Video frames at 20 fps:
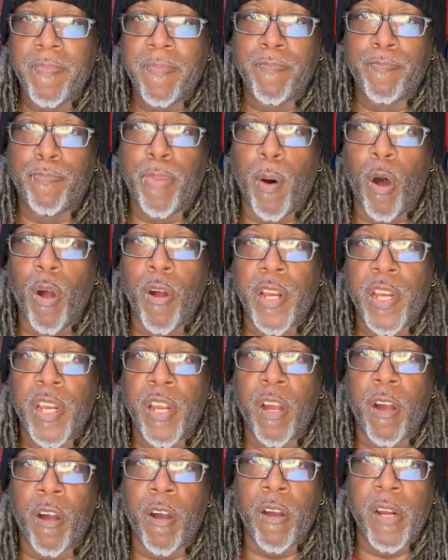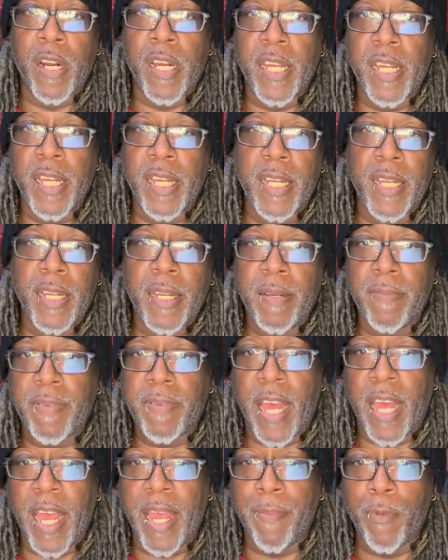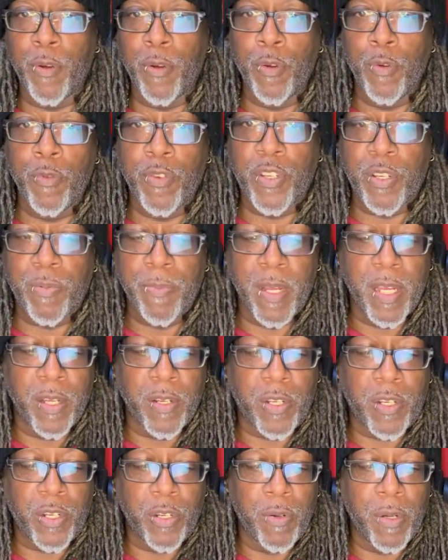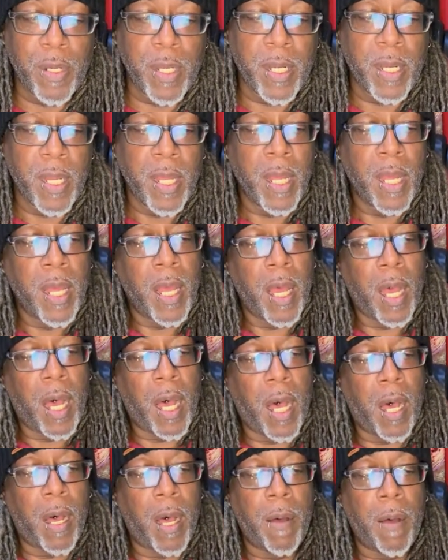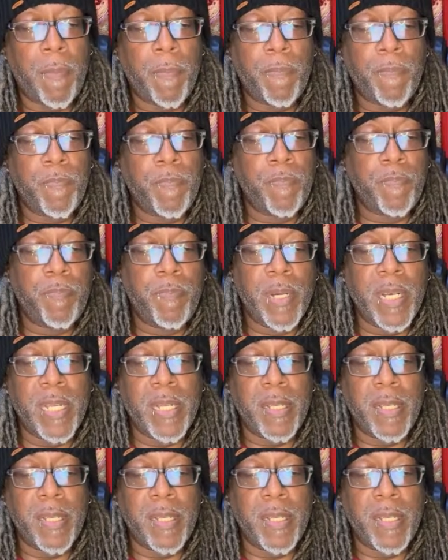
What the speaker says: barnyardy type oud smell to it. But